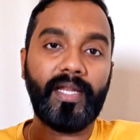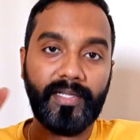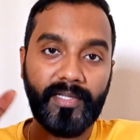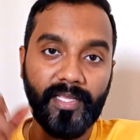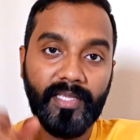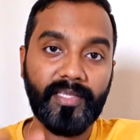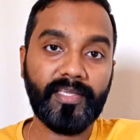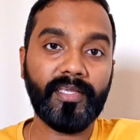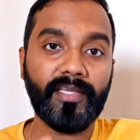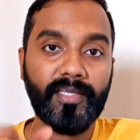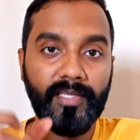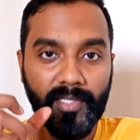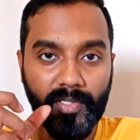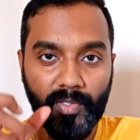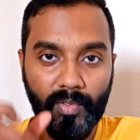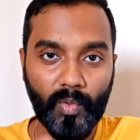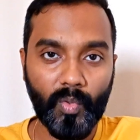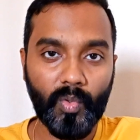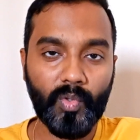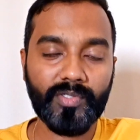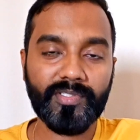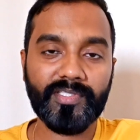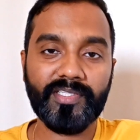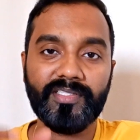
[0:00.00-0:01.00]
Taking a
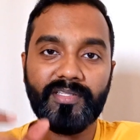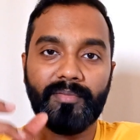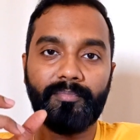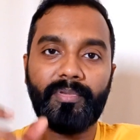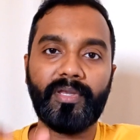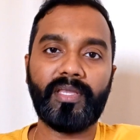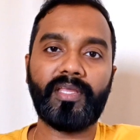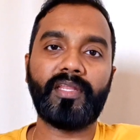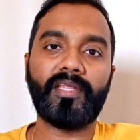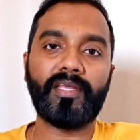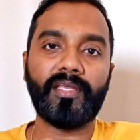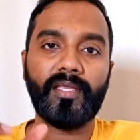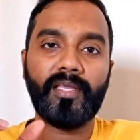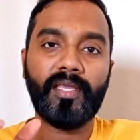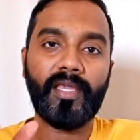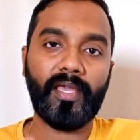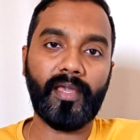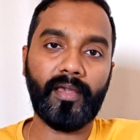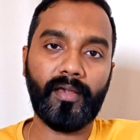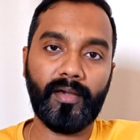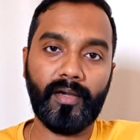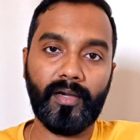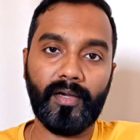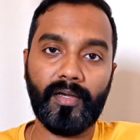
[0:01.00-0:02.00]
notes at the
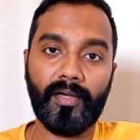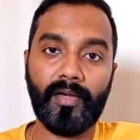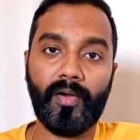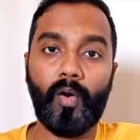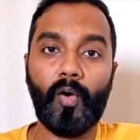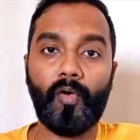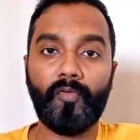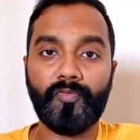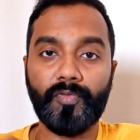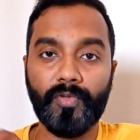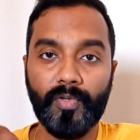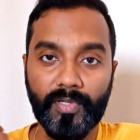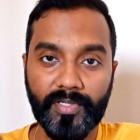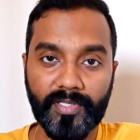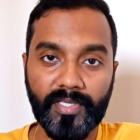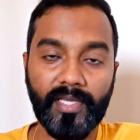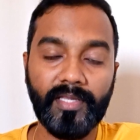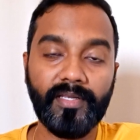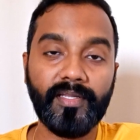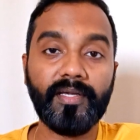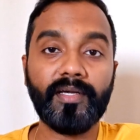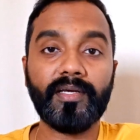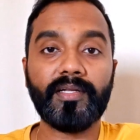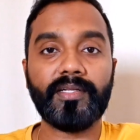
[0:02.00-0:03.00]
beginning of your
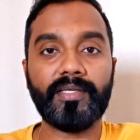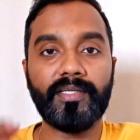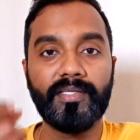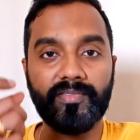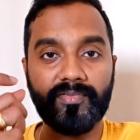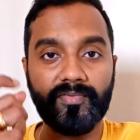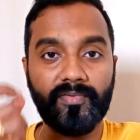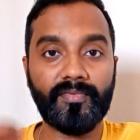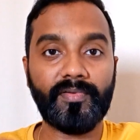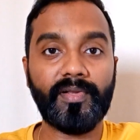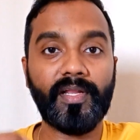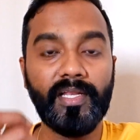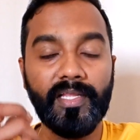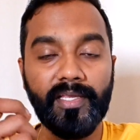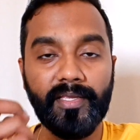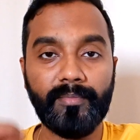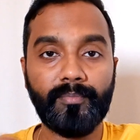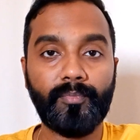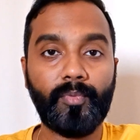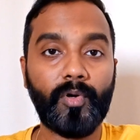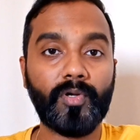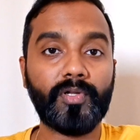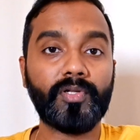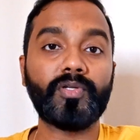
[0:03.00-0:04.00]
career is really
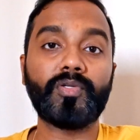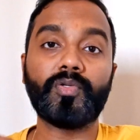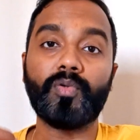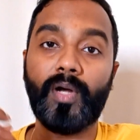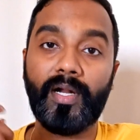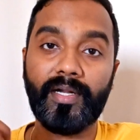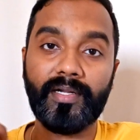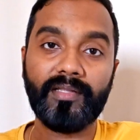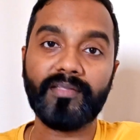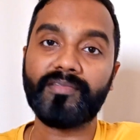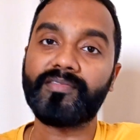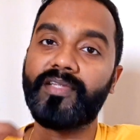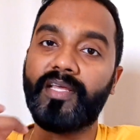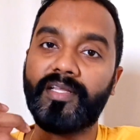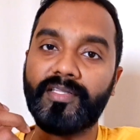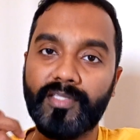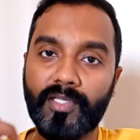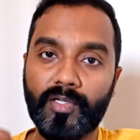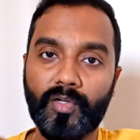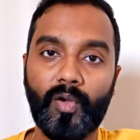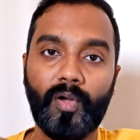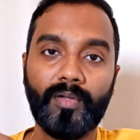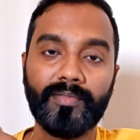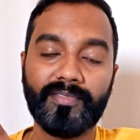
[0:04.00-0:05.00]
important to understand
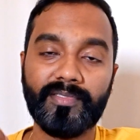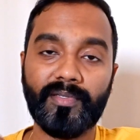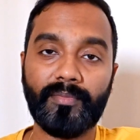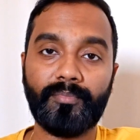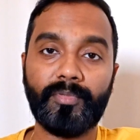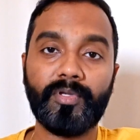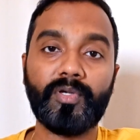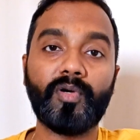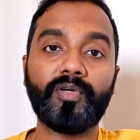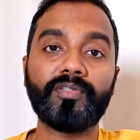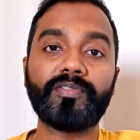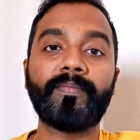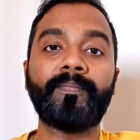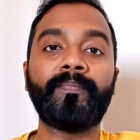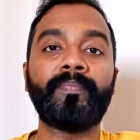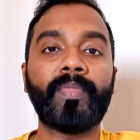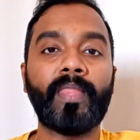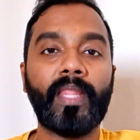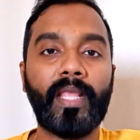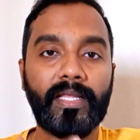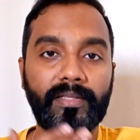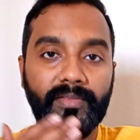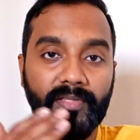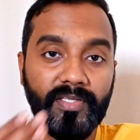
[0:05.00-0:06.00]
the concept, because
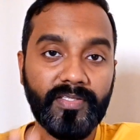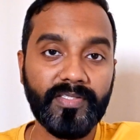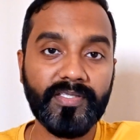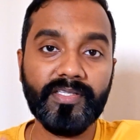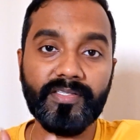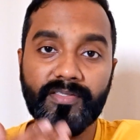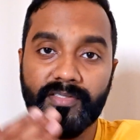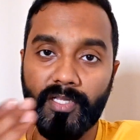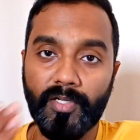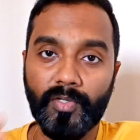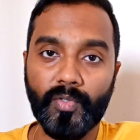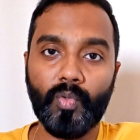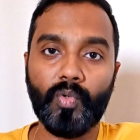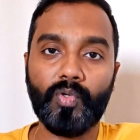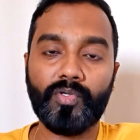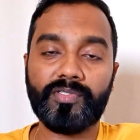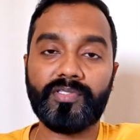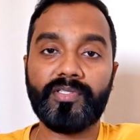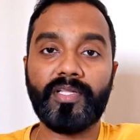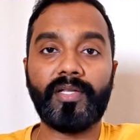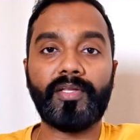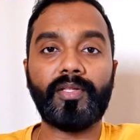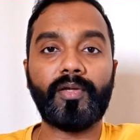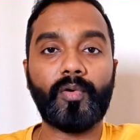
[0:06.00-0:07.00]
this is the
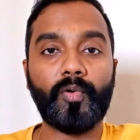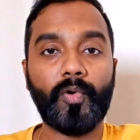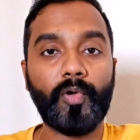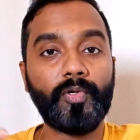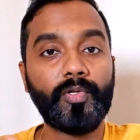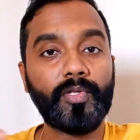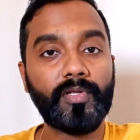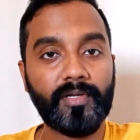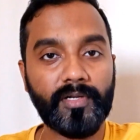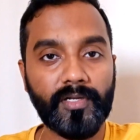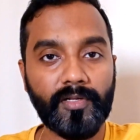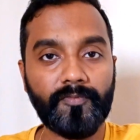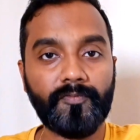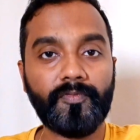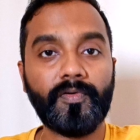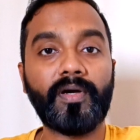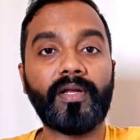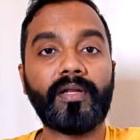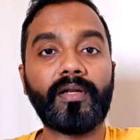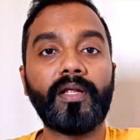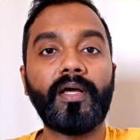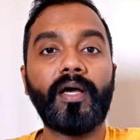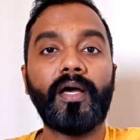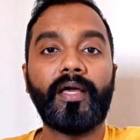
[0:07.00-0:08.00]
notes that you are going to
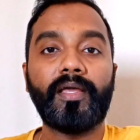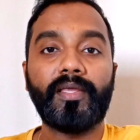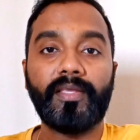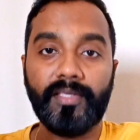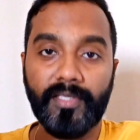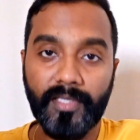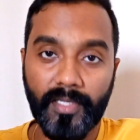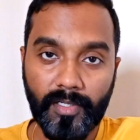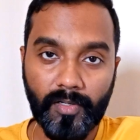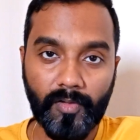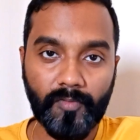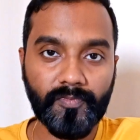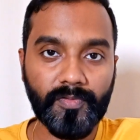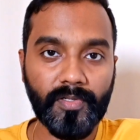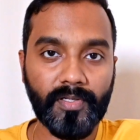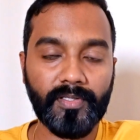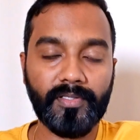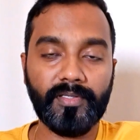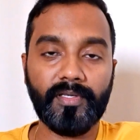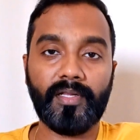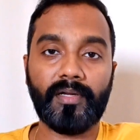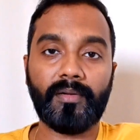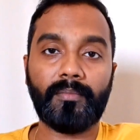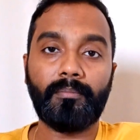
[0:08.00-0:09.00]
refer year after
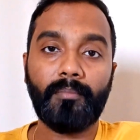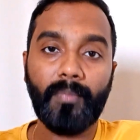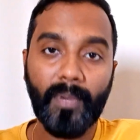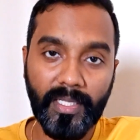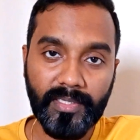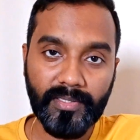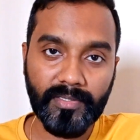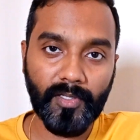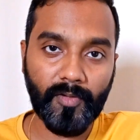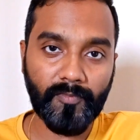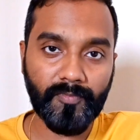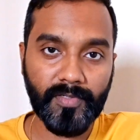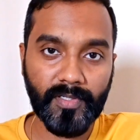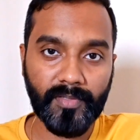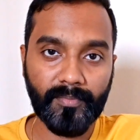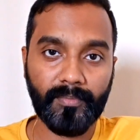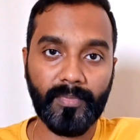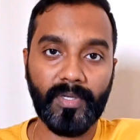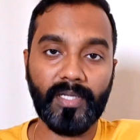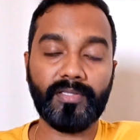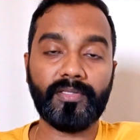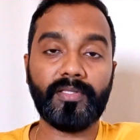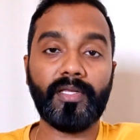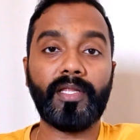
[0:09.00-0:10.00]
year, month after
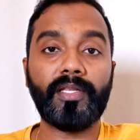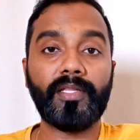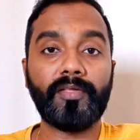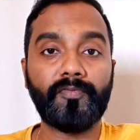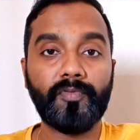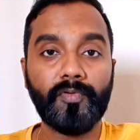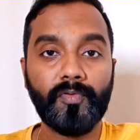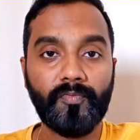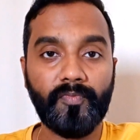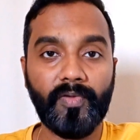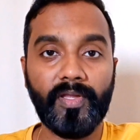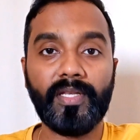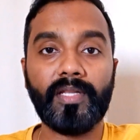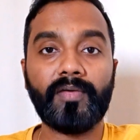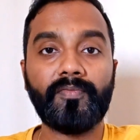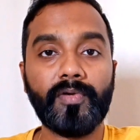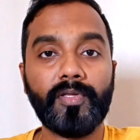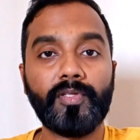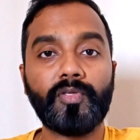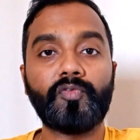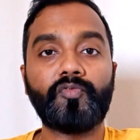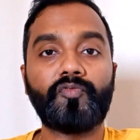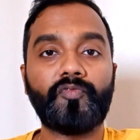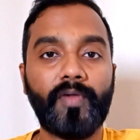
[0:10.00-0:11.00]
month, and
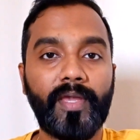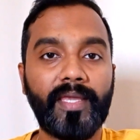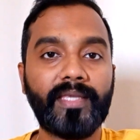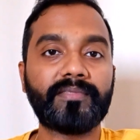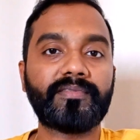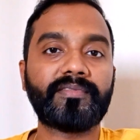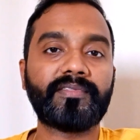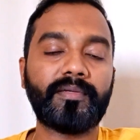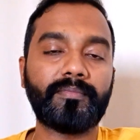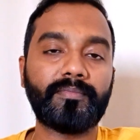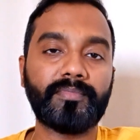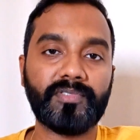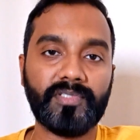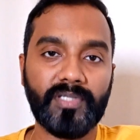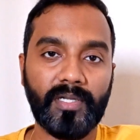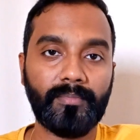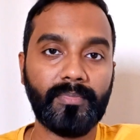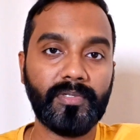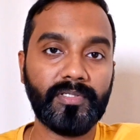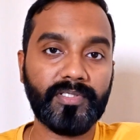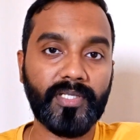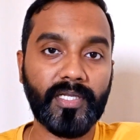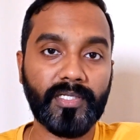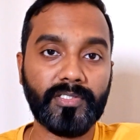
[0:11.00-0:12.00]
whenever you face some
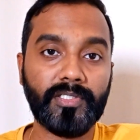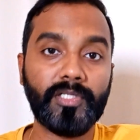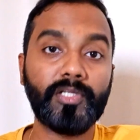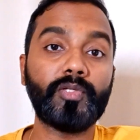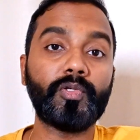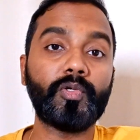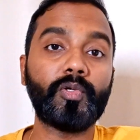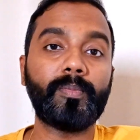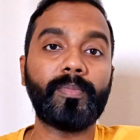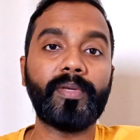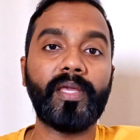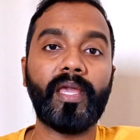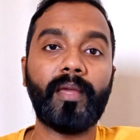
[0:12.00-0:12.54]
troubles actually, you will